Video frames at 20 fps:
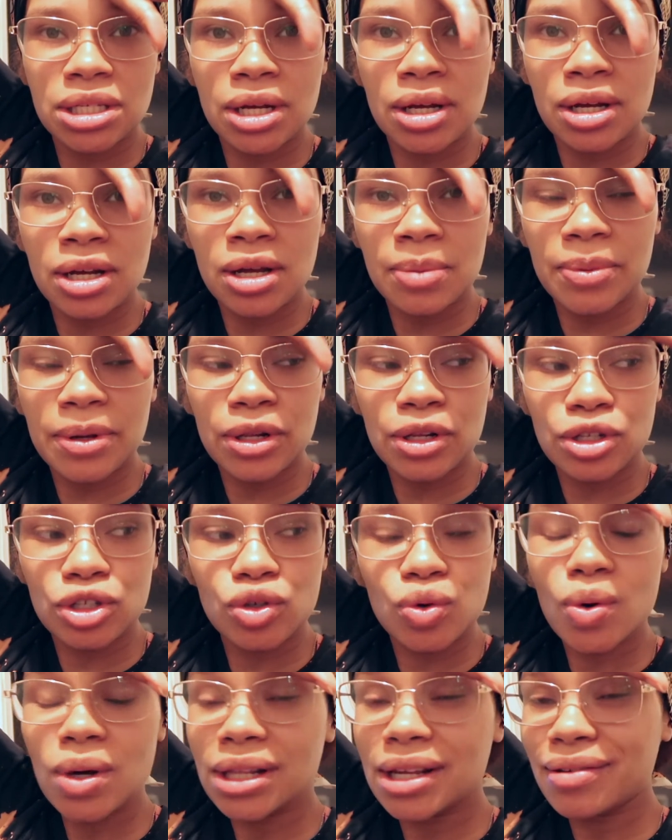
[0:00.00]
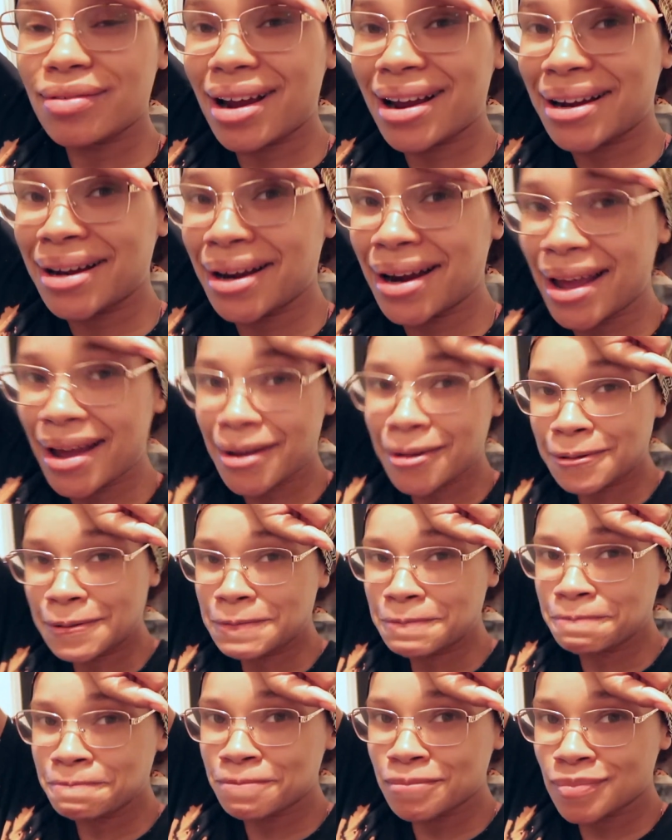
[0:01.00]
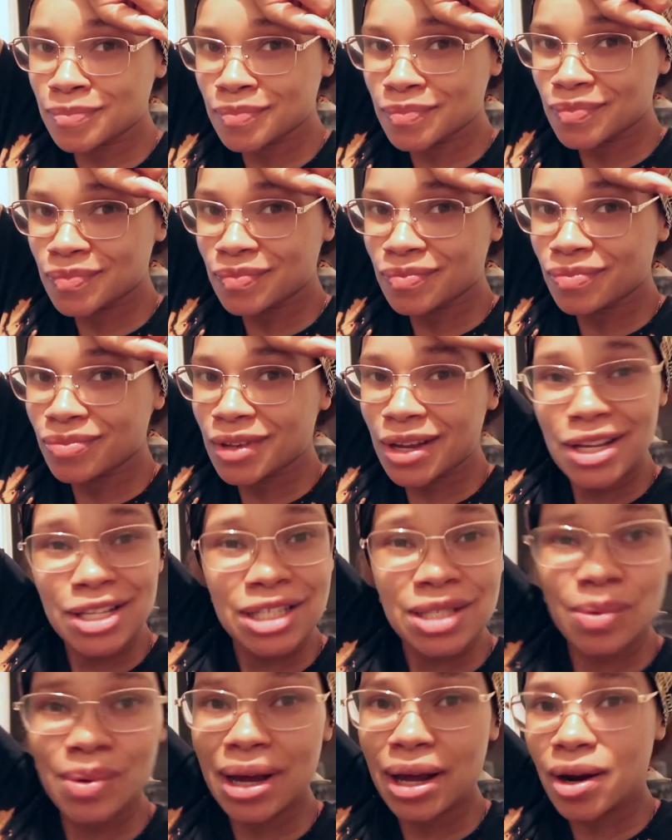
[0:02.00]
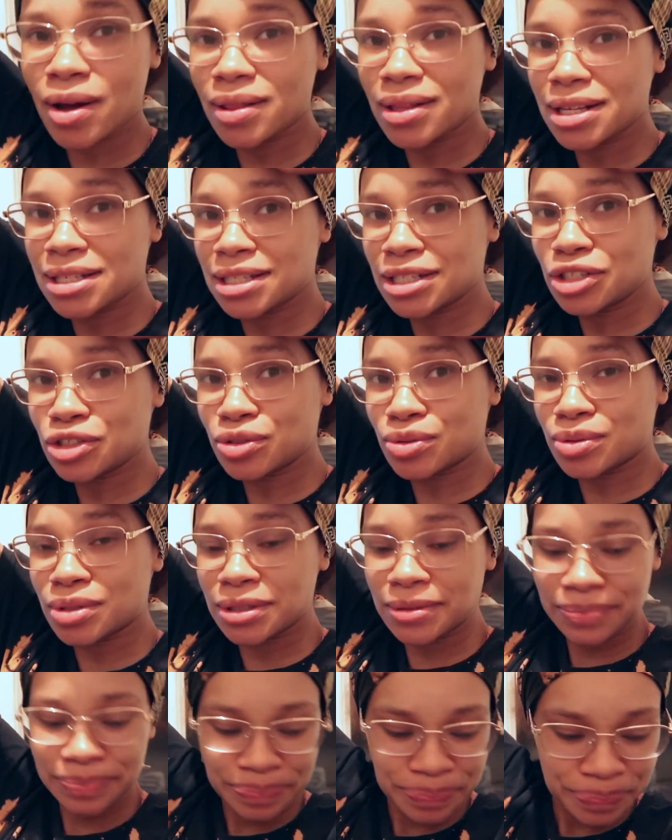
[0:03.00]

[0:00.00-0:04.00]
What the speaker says: tub and the toilet right now. So we got all the essentials.